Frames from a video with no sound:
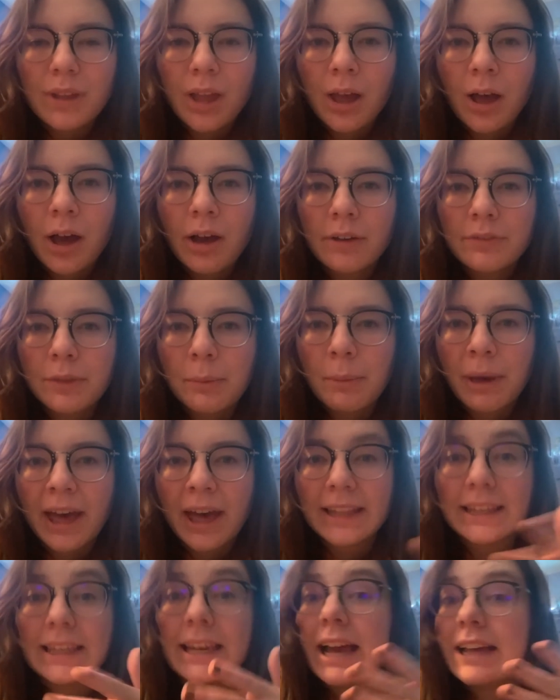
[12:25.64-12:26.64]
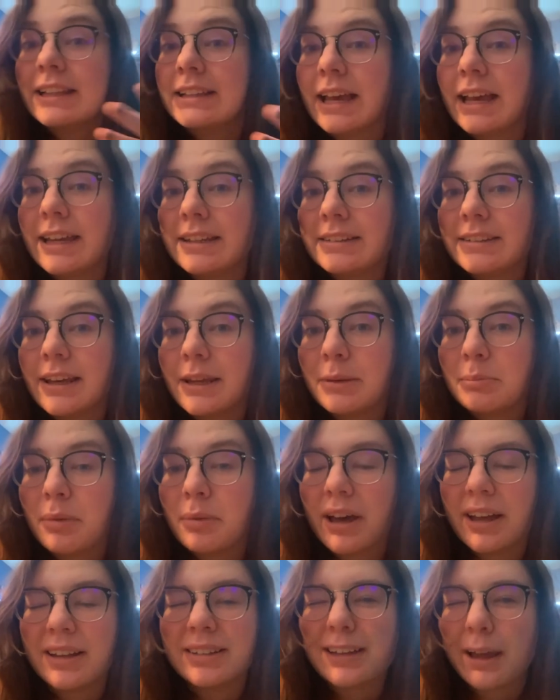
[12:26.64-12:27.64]
off the bat, like I liked it,
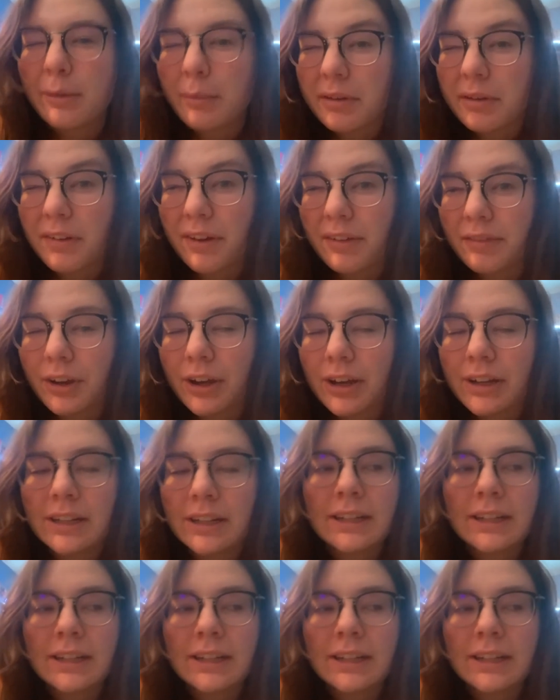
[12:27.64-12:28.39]
but not my favorite.